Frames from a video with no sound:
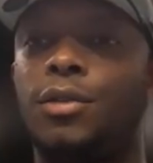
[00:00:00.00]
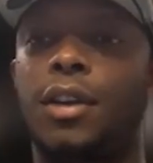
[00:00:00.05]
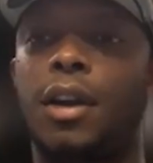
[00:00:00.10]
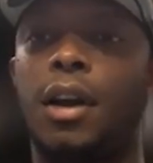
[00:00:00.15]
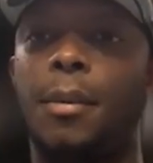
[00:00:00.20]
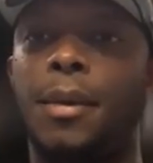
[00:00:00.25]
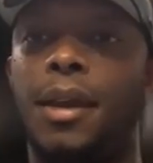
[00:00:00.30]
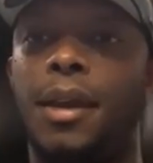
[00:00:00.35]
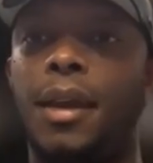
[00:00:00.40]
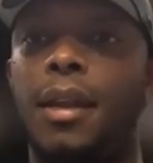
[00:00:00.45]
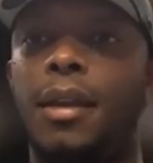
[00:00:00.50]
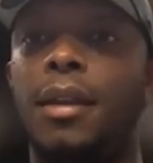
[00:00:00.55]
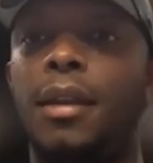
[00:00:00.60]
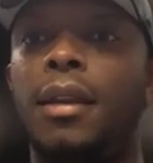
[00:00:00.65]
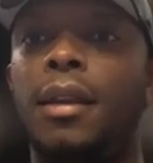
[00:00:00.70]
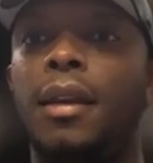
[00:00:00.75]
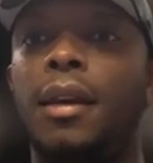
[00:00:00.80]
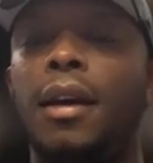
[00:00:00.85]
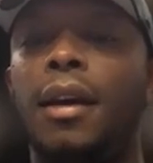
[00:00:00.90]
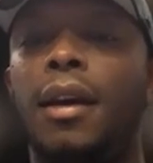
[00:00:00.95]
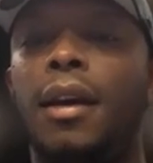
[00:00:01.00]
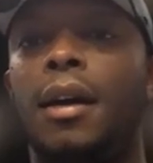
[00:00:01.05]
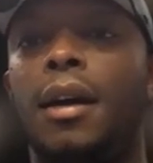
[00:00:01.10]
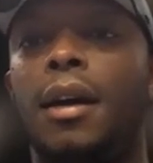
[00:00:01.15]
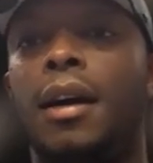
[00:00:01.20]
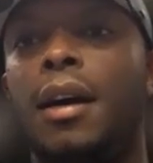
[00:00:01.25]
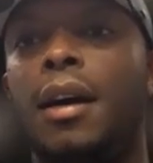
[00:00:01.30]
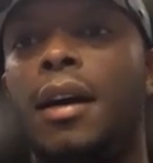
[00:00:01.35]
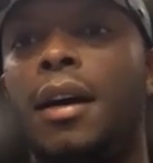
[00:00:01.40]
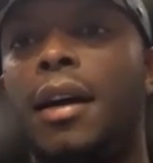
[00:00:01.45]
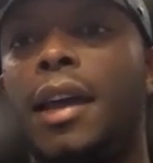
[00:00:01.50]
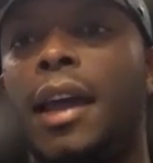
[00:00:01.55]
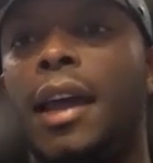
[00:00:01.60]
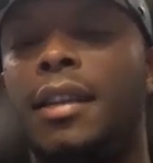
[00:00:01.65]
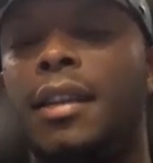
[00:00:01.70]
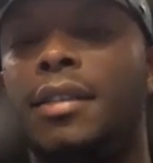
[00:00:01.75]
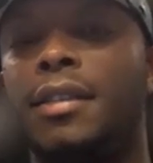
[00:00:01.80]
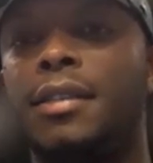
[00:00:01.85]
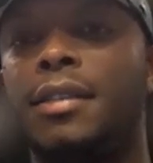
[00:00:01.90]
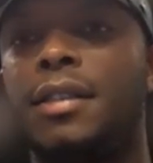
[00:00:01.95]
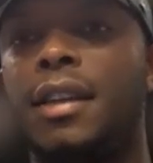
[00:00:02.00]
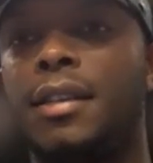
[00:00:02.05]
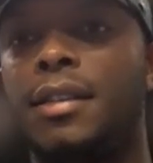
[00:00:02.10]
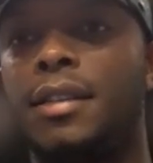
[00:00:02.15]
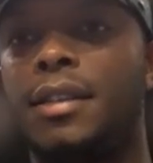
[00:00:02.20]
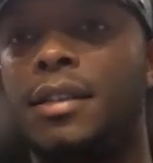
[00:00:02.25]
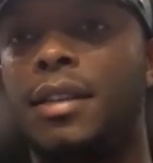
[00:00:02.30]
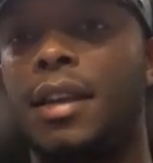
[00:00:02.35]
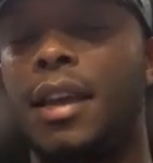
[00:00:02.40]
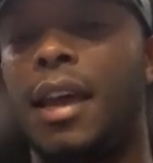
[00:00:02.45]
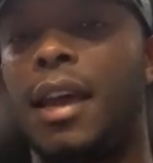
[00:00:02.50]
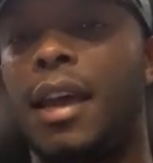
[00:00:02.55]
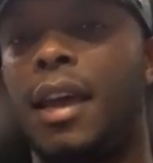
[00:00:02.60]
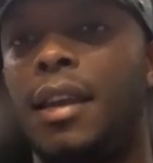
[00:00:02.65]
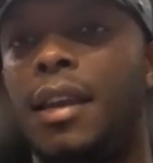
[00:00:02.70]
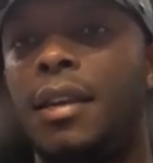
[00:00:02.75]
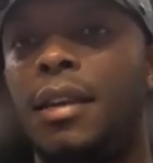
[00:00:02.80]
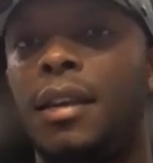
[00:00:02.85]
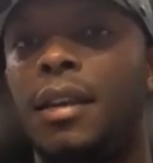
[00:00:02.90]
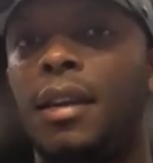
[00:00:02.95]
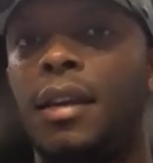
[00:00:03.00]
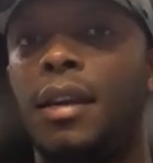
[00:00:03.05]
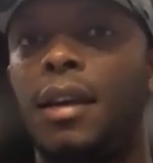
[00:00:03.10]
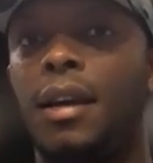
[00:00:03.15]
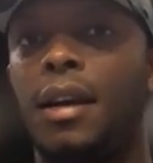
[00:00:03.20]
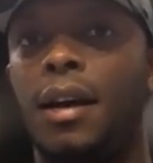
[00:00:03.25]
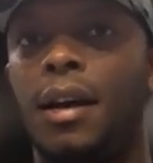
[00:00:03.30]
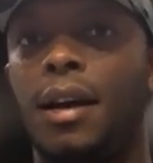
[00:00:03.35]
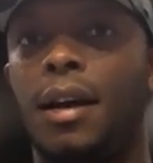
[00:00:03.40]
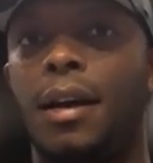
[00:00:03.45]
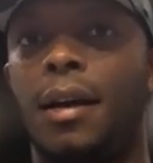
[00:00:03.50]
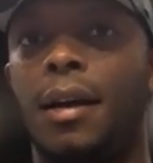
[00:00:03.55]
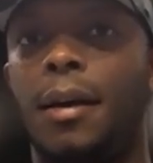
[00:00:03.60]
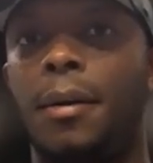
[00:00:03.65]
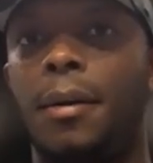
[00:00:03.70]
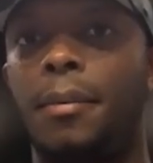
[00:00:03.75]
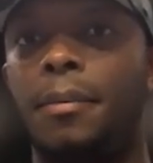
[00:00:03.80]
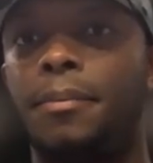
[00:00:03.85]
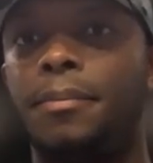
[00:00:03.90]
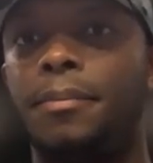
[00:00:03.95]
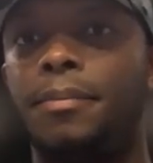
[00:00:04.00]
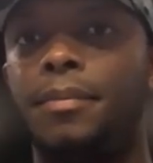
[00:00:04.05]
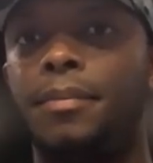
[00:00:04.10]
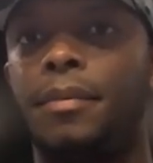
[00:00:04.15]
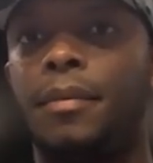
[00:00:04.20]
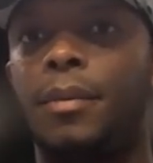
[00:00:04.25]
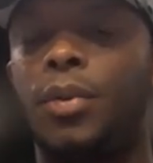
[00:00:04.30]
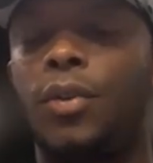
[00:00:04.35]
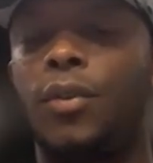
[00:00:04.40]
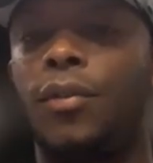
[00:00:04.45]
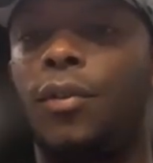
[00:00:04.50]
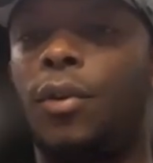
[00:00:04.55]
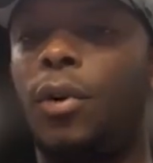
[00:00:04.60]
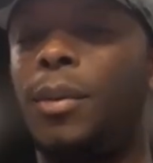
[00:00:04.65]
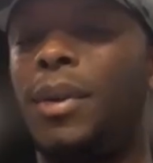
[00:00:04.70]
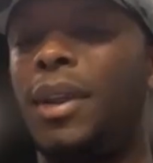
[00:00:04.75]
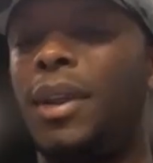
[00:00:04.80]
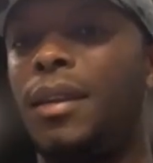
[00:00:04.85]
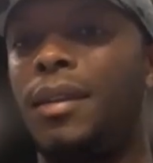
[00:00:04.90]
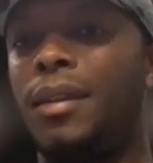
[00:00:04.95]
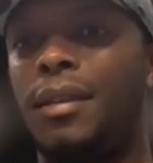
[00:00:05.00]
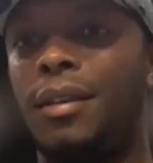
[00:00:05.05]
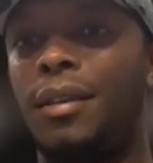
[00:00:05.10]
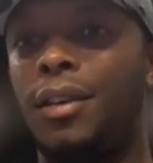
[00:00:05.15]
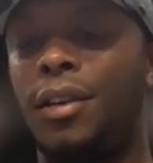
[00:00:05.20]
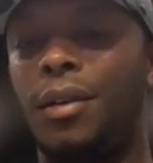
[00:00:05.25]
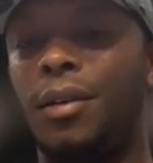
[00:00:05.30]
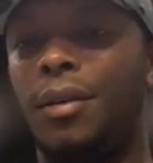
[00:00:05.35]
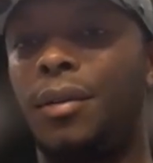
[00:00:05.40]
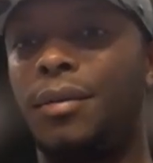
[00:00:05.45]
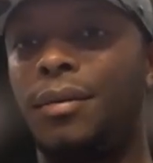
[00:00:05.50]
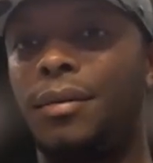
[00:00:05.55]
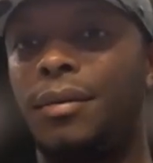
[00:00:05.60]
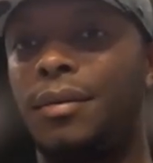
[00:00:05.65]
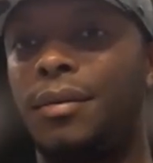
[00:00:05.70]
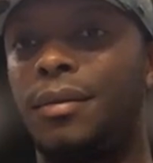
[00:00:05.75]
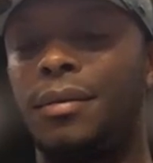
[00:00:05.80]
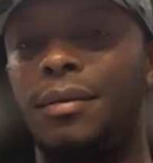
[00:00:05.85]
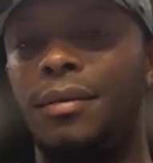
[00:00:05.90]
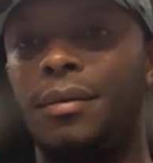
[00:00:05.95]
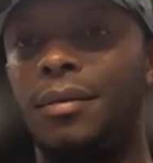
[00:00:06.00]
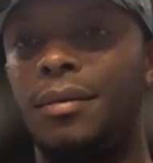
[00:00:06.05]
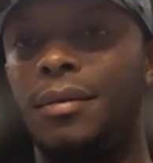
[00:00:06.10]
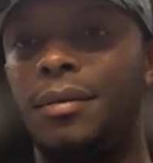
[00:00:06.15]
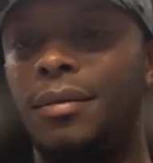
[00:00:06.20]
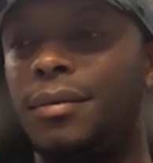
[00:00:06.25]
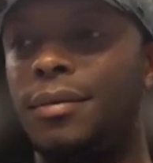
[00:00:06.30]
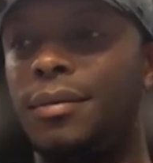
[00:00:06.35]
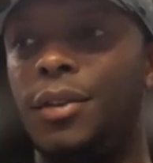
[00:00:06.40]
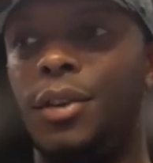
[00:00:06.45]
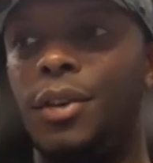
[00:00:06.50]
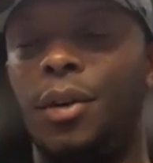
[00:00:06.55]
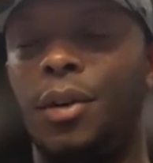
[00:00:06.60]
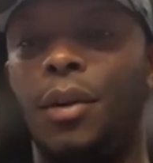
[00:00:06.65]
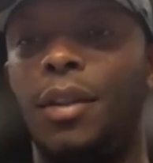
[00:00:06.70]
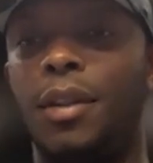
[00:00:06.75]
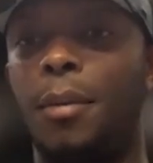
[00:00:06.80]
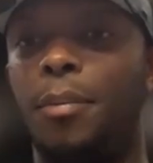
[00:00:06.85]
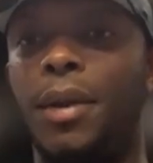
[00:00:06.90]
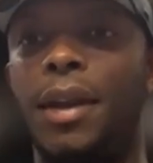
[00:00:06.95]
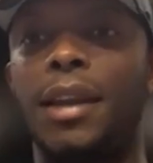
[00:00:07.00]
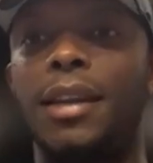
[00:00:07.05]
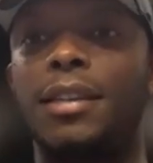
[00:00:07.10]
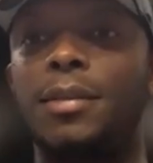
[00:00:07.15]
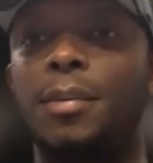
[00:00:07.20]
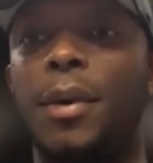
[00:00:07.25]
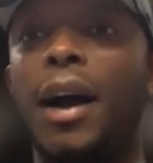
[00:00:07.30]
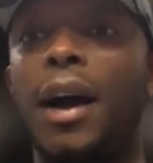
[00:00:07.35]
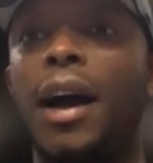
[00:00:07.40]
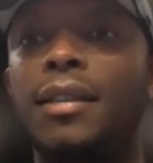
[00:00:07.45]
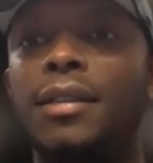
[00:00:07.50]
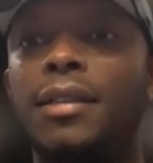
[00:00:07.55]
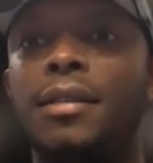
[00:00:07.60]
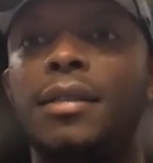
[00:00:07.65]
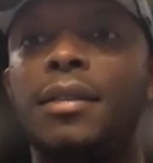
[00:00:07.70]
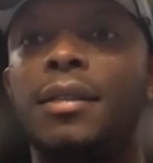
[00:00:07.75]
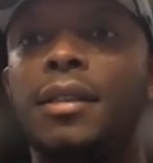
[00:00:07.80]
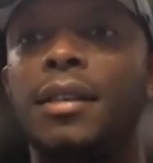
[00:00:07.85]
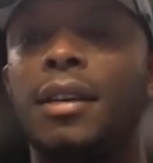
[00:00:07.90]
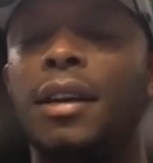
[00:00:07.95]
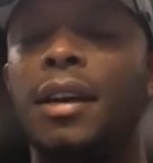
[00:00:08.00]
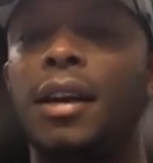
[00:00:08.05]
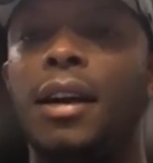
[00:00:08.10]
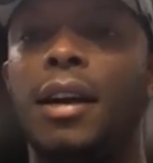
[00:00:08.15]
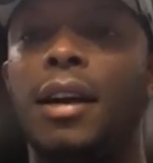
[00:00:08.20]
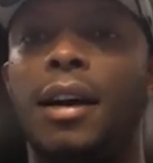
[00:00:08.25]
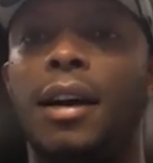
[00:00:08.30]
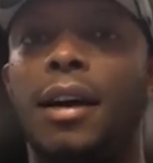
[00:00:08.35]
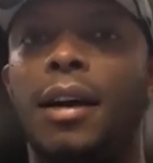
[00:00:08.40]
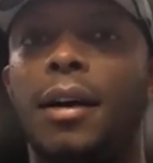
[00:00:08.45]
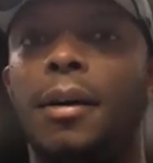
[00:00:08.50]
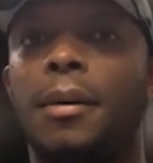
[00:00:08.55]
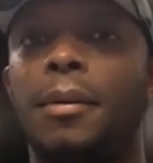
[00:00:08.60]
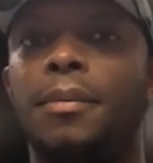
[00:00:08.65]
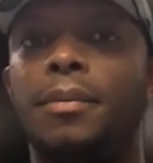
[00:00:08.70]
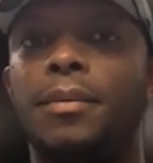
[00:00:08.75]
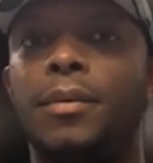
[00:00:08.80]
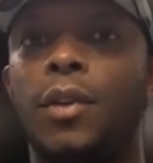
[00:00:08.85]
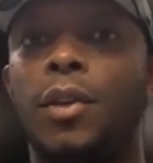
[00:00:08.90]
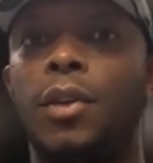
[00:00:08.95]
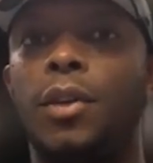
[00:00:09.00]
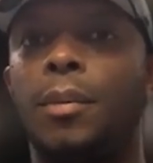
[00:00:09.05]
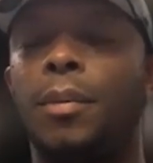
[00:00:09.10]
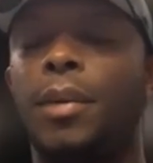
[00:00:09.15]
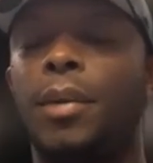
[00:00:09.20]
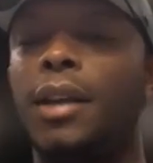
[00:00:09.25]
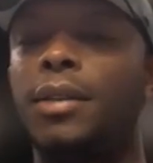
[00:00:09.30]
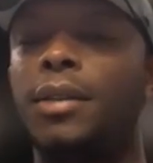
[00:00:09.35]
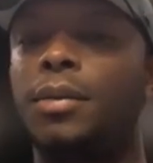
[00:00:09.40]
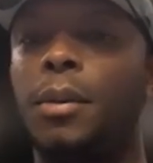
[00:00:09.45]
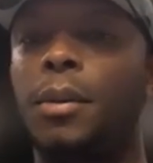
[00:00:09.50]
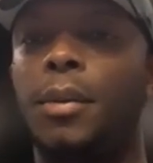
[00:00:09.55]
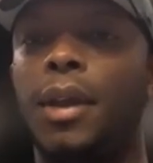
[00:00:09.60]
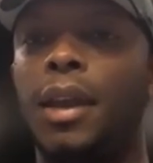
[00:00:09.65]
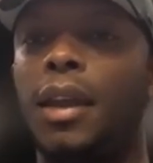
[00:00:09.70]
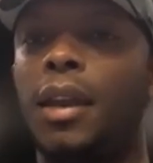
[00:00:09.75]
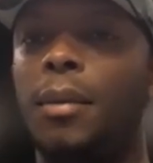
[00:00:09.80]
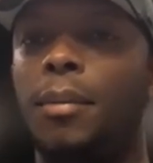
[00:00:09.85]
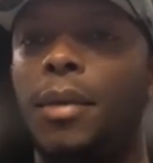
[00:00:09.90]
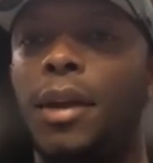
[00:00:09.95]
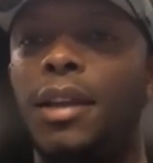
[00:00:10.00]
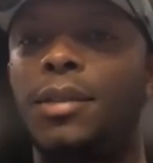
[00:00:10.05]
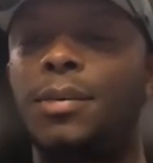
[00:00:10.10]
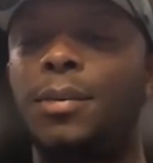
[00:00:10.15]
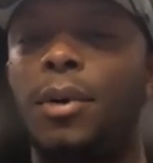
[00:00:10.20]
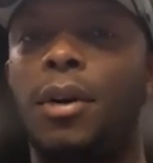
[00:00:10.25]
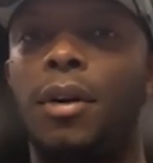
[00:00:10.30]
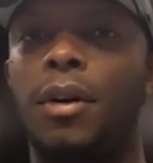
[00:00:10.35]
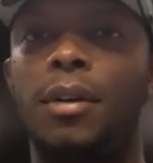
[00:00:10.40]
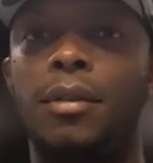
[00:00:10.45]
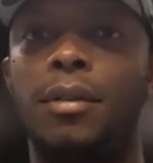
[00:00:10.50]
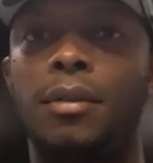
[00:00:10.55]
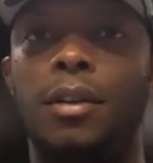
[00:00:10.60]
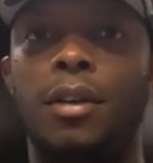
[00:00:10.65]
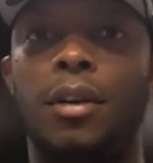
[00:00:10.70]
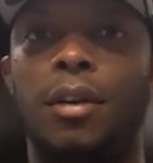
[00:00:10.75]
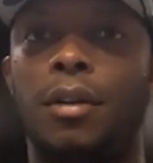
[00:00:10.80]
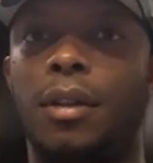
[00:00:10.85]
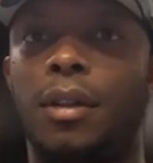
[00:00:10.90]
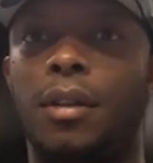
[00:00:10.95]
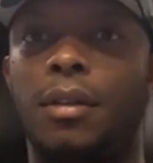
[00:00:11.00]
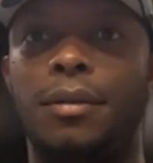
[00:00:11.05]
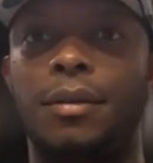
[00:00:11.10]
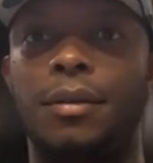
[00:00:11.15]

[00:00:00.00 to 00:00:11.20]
come in, uh, had the success he's had, um, performed at you know, you know, in the biggest spots um, you could possibly be in in baseball. You know,